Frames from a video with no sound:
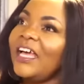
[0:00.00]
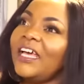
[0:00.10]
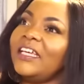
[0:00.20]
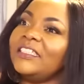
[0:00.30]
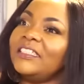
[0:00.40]

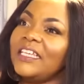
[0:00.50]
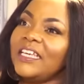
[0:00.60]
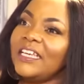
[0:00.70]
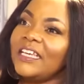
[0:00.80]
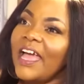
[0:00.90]
And
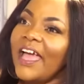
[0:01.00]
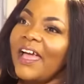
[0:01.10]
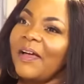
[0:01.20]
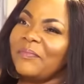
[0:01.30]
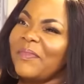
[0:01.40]

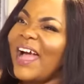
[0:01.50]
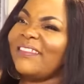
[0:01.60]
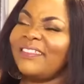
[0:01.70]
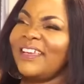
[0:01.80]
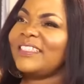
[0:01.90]
I
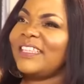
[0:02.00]
think,